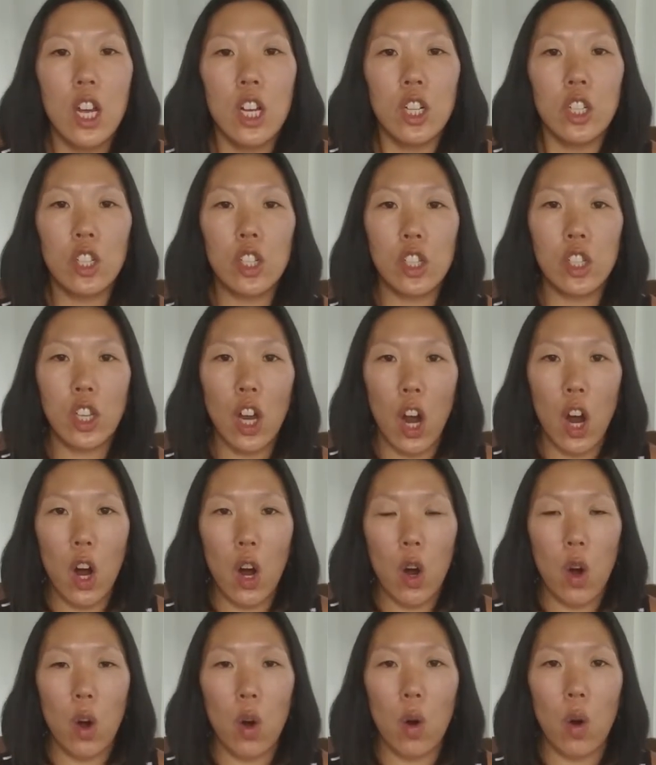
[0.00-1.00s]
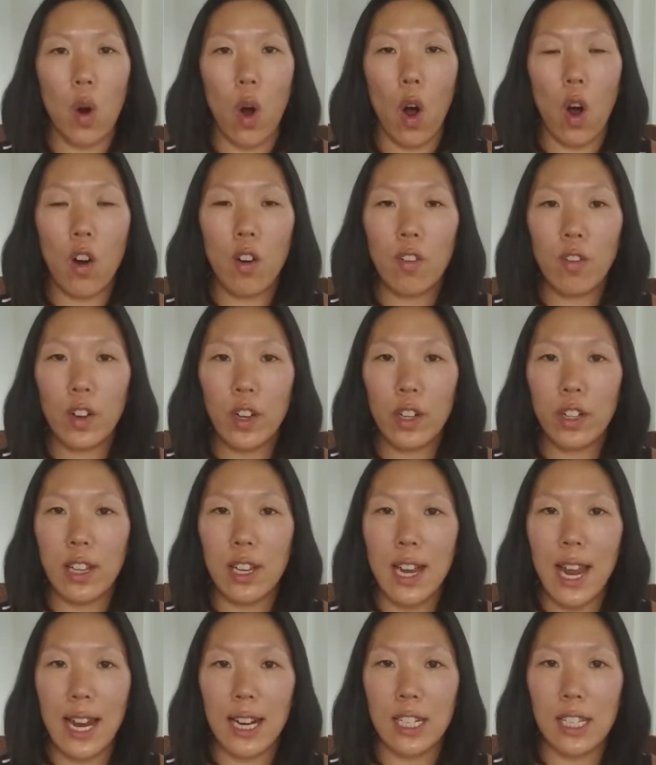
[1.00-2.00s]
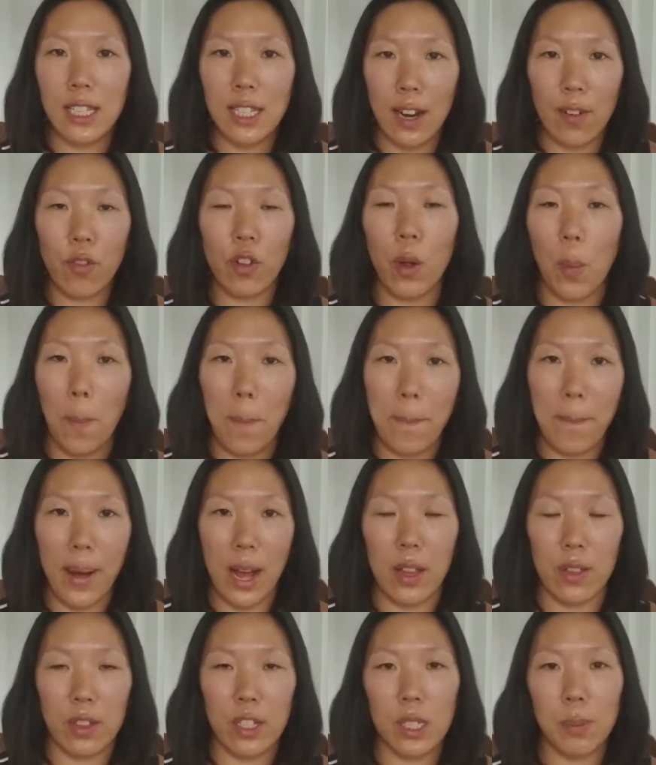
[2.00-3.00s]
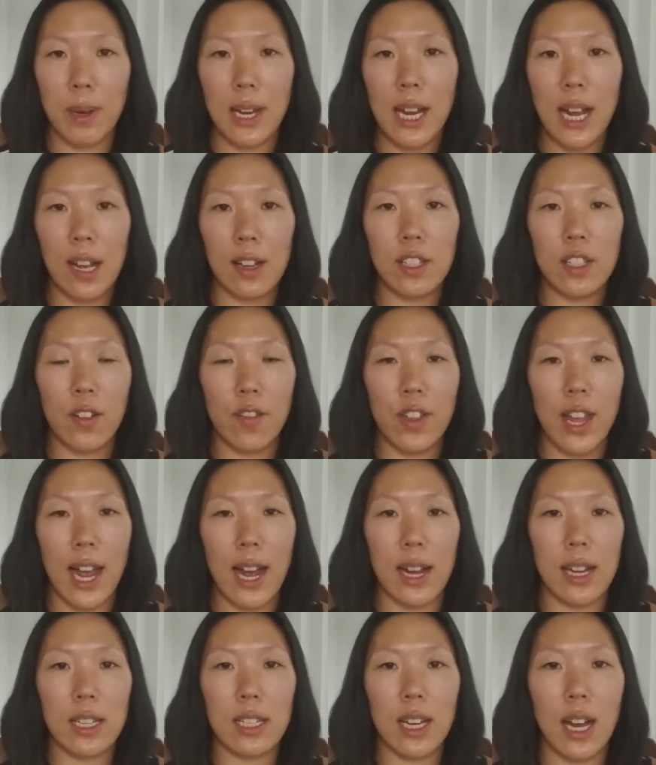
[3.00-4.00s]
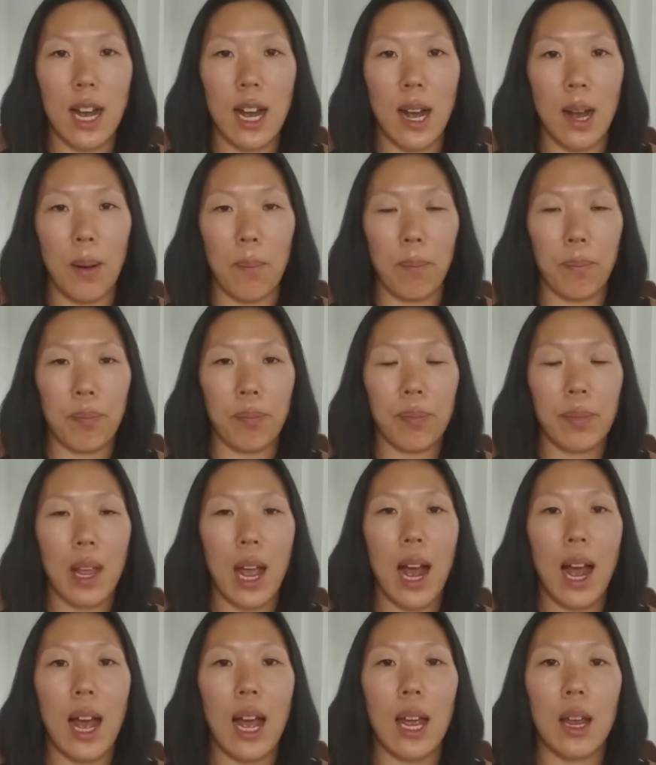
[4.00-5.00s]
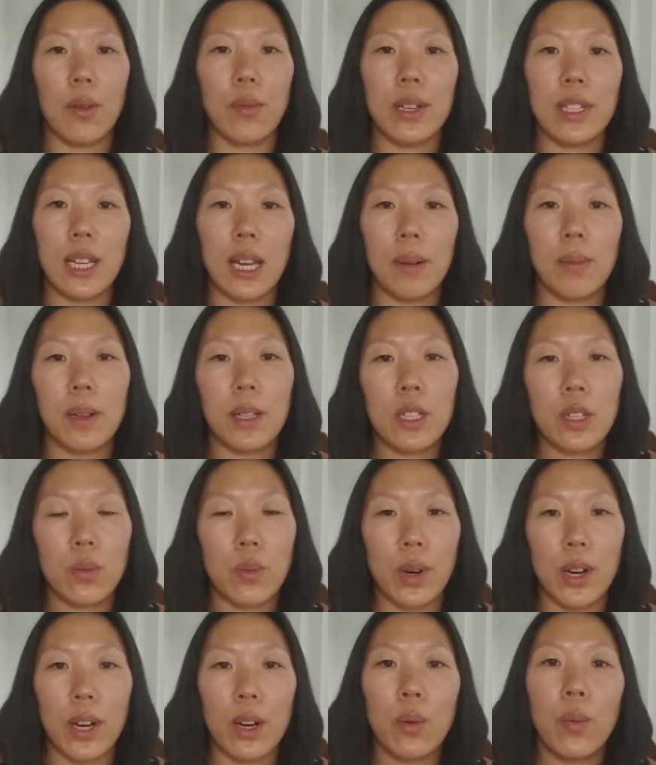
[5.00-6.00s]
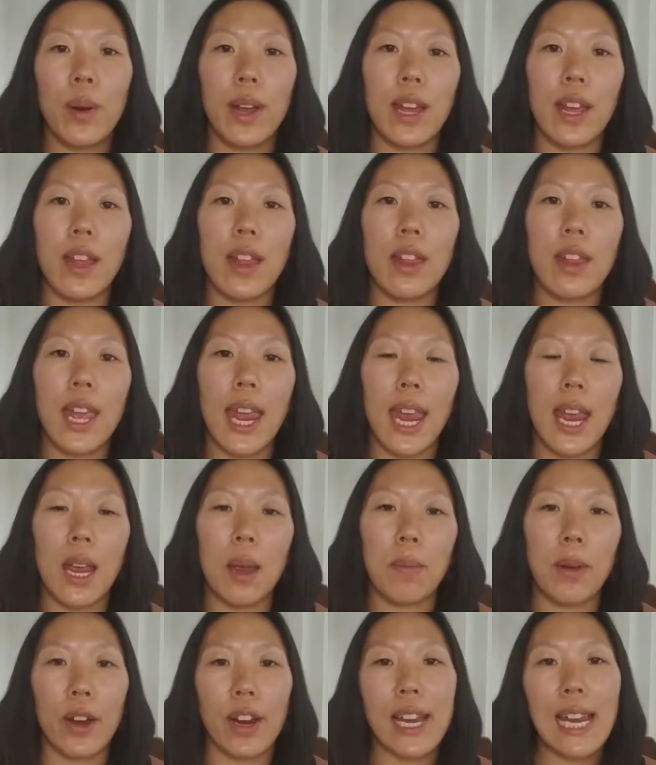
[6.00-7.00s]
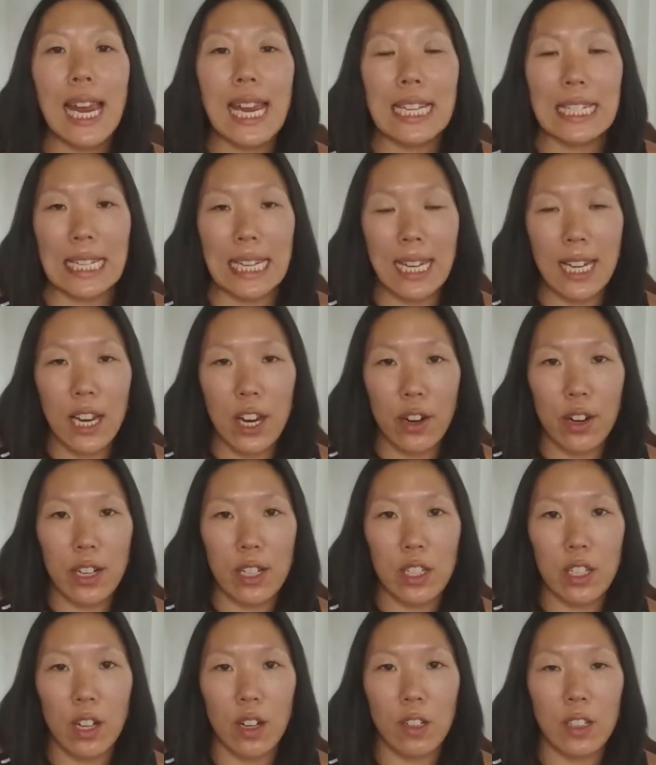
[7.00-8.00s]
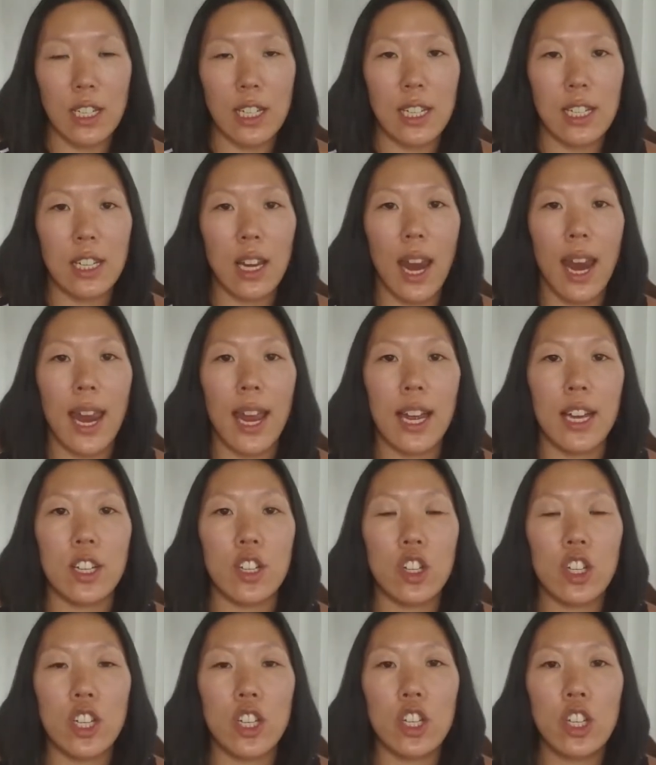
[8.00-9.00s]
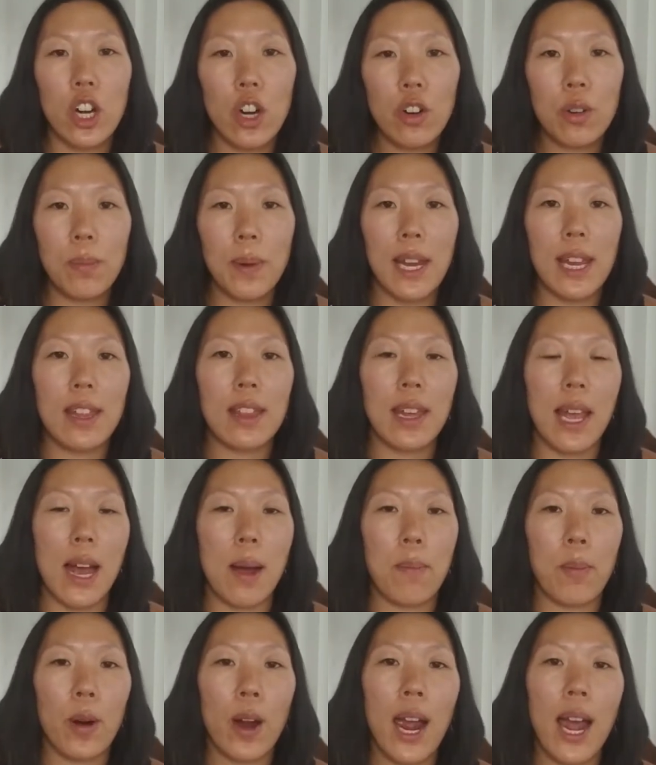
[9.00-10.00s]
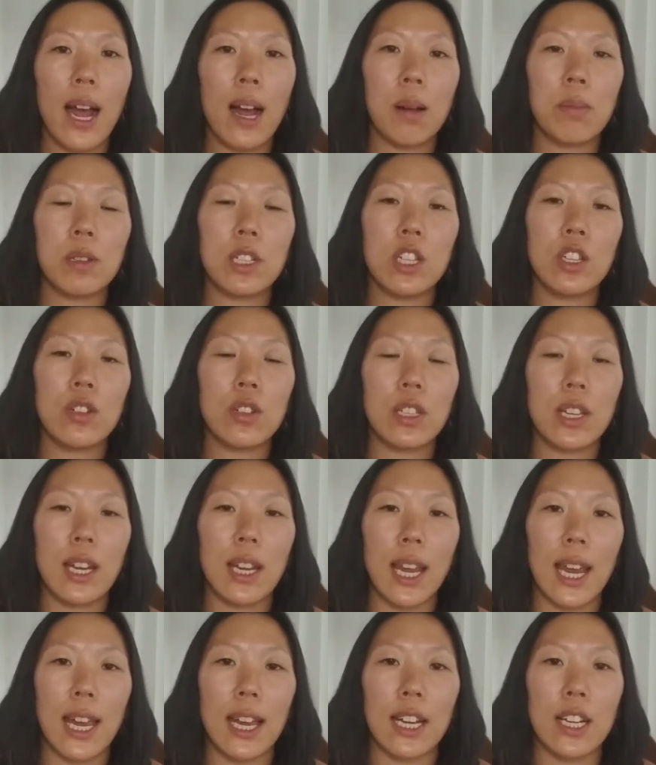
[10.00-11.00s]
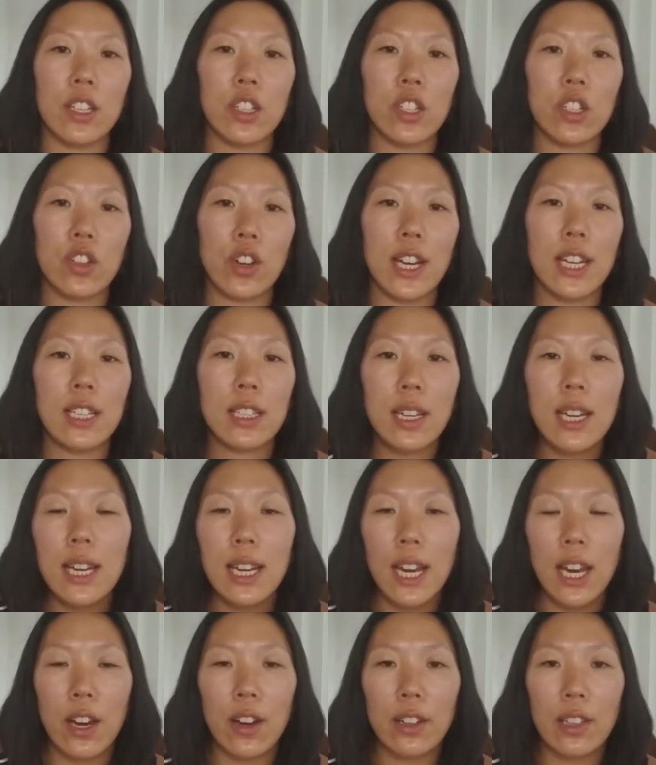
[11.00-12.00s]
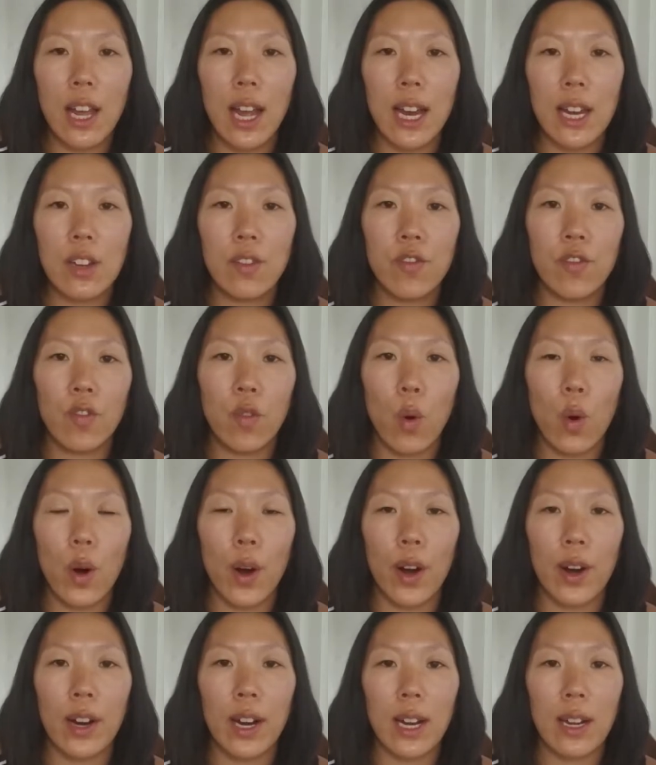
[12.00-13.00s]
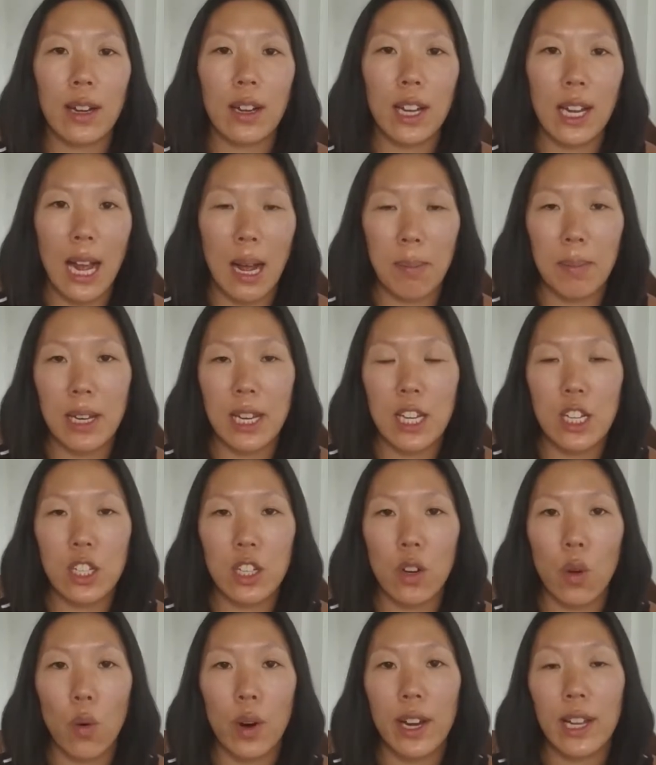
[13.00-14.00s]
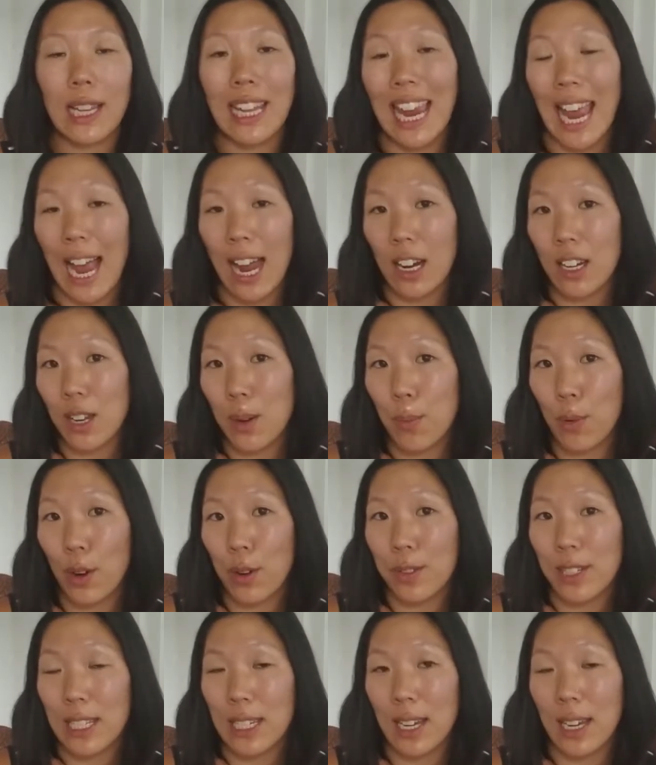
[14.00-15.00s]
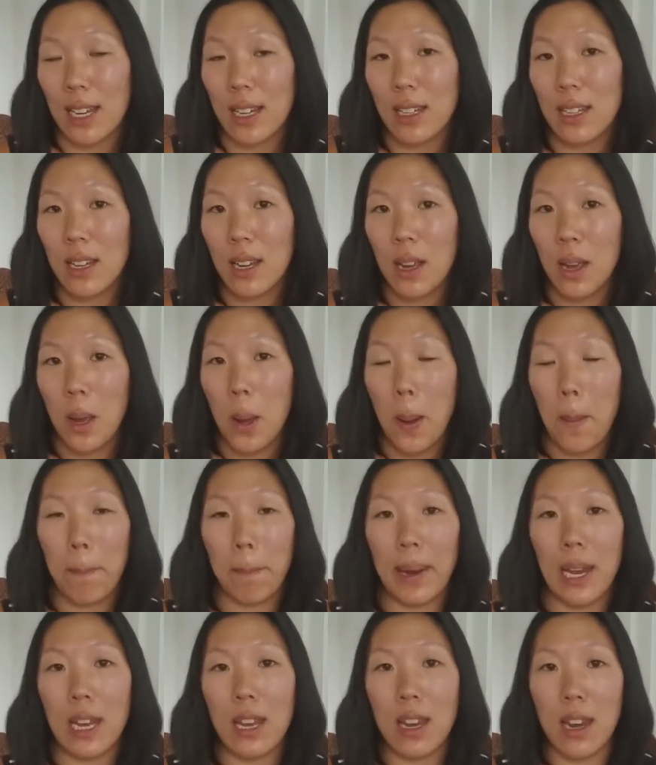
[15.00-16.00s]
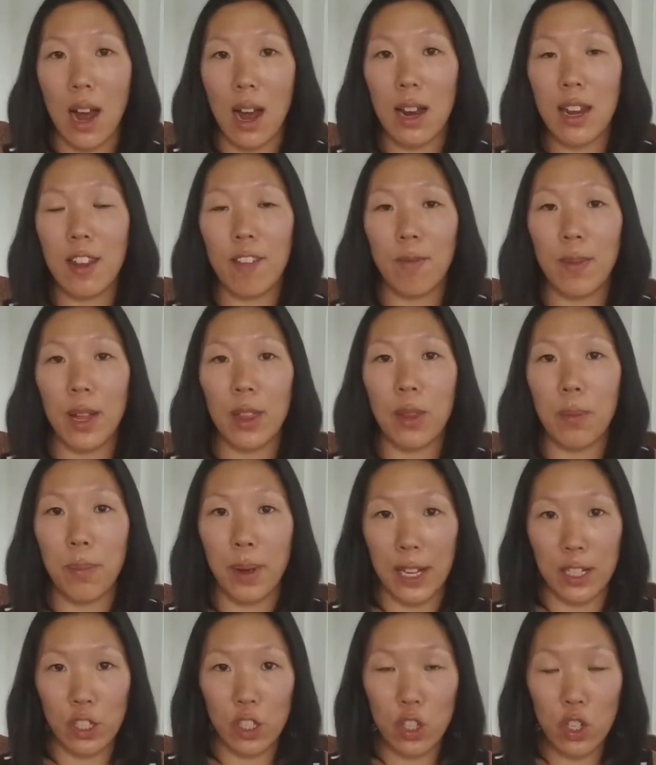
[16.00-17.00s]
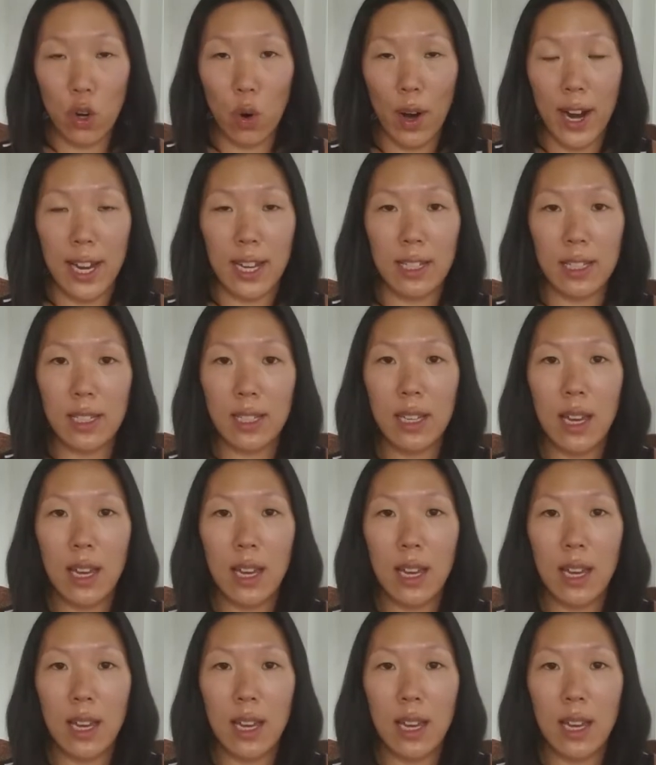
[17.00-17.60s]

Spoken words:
So over the next several months, because of that, I was able to work with a Mary Kay skincare consultant, and she showed me that perhaps using a straight skincare line for combination oily acne-prone skin may not have been the best choice.